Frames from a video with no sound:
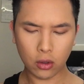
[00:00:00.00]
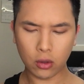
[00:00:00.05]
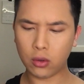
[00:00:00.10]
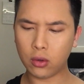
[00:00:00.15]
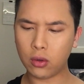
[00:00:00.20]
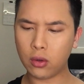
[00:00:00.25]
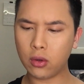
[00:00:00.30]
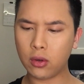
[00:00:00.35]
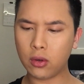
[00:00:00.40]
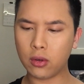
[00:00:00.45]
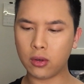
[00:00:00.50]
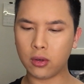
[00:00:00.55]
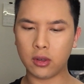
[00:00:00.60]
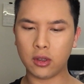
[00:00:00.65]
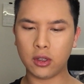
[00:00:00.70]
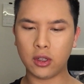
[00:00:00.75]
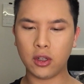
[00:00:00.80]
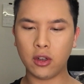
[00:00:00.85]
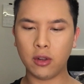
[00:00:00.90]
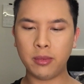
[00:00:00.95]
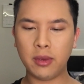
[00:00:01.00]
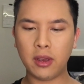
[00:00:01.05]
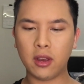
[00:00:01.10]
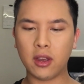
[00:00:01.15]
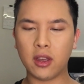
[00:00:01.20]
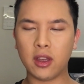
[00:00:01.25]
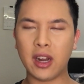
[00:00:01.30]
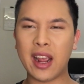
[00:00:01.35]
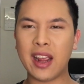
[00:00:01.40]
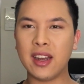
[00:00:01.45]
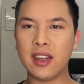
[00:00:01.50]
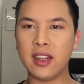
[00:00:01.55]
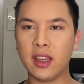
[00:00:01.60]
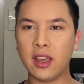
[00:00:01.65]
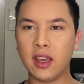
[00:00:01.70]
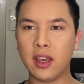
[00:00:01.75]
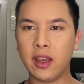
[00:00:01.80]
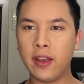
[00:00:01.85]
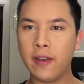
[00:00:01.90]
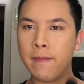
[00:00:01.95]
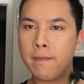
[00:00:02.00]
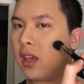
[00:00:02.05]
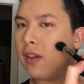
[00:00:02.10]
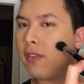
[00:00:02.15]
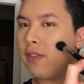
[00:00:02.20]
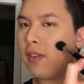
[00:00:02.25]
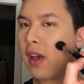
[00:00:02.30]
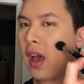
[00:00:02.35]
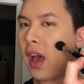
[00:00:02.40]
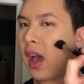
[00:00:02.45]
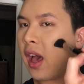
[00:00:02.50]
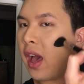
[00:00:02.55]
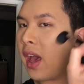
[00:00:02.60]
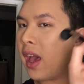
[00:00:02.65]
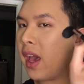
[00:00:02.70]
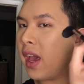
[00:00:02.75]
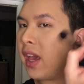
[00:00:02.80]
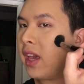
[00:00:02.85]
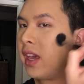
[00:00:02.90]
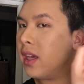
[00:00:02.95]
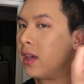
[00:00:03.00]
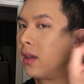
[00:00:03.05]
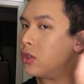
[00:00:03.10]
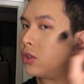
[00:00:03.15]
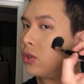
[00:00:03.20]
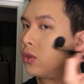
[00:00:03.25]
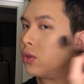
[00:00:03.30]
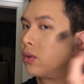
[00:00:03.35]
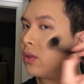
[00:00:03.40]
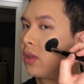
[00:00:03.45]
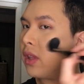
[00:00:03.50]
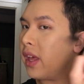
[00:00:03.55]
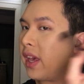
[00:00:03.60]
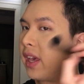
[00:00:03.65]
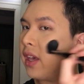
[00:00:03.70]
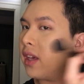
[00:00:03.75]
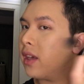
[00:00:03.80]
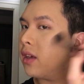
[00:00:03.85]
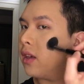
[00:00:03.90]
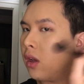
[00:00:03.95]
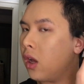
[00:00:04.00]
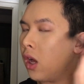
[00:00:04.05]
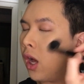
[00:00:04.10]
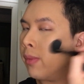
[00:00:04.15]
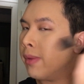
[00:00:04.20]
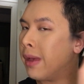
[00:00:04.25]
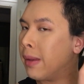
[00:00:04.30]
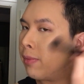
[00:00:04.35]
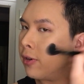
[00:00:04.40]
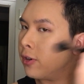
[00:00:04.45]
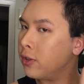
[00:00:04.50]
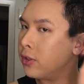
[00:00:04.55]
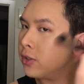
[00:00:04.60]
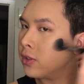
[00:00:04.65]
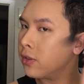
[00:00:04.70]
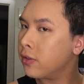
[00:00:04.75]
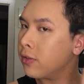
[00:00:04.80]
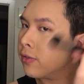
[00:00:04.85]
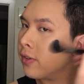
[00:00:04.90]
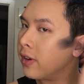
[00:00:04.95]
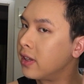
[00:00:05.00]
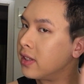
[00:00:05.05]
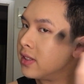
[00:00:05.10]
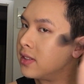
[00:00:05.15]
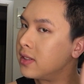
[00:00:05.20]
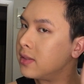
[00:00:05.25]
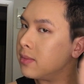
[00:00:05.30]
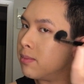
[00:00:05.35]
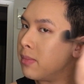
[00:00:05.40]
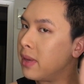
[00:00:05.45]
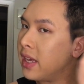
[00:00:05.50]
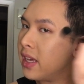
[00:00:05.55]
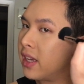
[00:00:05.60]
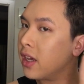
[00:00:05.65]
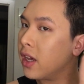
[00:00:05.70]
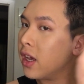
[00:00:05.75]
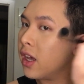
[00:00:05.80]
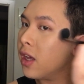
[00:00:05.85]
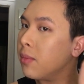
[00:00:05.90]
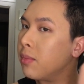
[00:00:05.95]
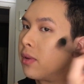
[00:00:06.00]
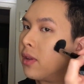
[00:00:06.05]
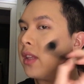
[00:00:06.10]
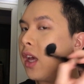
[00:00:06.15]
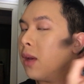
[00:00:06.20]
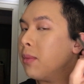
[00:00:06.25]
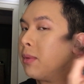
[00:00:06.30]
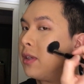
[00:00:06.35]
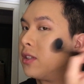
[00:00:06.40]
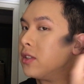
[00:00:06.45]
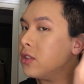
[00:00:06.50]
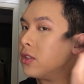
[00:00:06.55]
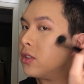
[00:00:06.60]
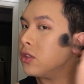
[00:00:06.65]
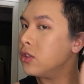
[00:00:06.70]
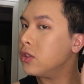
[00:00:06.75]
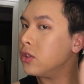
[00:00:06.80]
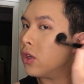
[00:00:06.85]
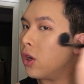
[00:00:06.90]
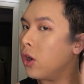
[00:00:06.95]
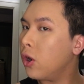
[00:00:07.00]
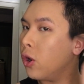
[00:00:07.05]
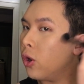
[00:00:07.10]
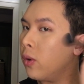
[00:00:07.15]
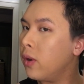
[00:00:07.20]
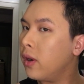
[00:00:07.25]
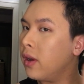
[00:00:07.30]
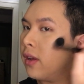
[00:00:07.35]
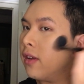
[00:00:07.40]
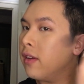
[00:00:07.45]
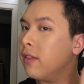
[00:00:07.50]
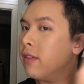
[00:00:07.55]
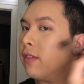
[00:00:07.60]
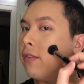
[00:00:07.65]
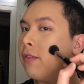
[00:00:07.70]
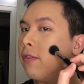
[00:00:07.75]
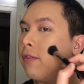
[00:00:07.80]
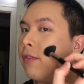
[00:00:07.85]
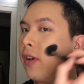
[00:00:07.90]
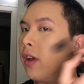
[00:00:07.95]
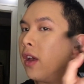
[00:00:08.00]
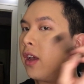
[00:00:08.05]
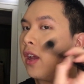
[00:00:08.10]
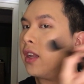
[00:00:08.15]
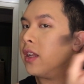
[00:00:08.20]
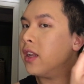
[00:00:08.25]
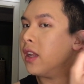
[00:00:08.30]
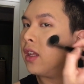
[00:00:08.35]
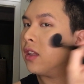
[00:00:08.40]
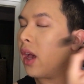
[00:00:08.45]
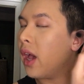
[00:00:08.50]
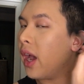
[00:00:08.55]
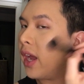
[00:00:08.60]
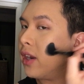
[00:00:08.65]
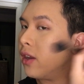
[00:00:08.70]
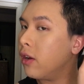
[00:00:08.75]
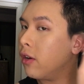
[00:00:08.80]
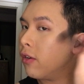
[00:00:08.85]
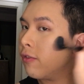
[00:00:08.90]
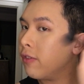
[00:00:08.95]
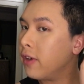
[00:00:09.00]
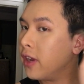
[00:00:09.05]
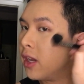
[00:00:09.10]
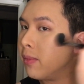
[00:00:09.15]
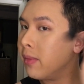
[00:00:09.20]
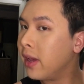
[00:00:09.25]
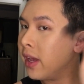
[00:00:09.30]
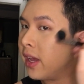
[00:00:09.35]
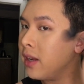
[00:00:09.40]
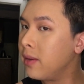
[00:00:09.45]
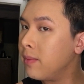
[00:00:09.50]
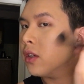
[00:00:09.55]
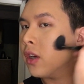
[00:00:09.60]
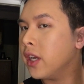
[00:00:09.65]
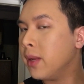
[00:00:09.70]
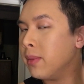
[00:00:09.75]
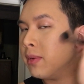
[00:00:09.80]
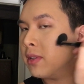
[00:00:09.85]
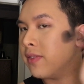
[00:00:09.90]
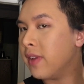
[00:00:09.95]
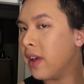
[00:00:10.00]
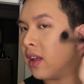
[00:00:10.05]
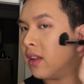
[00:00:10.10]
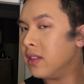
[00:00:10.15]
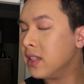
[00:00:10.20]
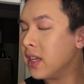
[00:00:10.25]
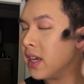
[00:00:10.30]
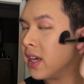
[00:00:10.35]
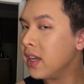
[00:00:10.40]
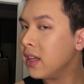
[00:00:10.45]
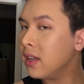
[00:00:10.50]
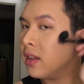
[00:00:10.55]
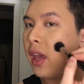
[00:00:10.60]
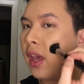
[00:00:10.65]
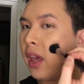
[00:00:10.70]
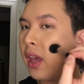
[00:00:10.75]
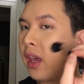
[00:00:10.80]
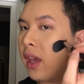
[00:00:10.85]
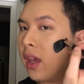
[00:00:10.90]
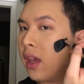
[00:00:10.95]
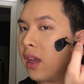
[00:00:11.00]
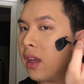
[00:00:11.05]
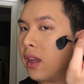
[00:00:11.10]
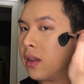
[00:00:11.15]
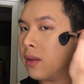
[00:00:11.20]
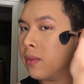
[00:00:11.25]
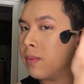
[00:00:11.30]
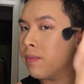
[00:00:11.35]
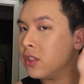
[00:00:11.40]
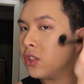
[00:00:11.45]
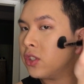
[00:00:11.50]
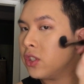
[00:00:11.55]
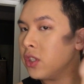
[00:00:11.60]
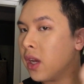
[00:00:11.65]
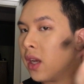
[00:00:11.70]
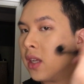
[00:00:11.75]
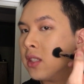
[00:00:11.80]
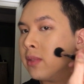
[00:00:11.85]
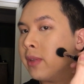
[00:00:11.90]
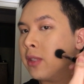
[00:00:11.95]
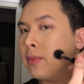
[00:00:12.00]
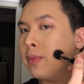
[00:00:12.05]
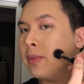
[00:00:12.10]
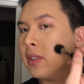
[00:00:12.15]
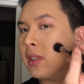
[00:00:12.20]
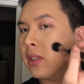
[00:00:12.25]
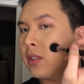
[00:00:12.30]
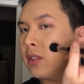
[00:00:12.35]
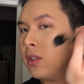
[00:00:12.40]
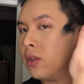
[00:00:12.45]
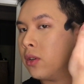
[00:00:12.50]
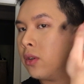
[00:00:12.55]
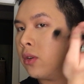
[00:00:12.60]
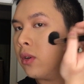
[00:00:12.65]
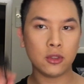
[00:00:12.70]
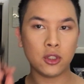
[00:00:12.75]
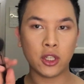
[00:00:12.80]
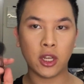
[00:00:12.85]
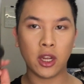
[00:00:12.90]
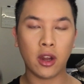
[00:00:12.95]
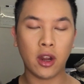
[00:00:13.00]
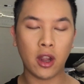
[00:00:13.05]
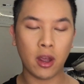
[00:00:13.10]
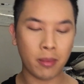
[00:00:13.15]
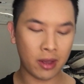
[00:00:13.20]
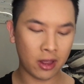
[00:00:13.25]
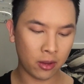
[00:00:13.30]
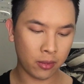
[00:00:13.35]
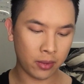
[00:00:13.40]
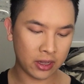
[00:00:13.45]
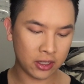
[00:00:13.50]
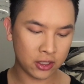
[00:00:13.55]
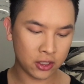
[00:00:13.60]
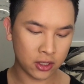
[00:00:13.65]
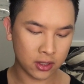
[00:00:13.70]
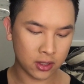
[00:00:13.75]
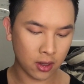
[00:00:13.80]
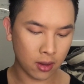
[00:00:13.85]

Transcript: ooh, you know it'd be a good idea? If I do like all my producer friends' makeup, that'd be so fun. I know a friend of mine, her name is Valentine, and she also makes music too. Check her out, by the way, she's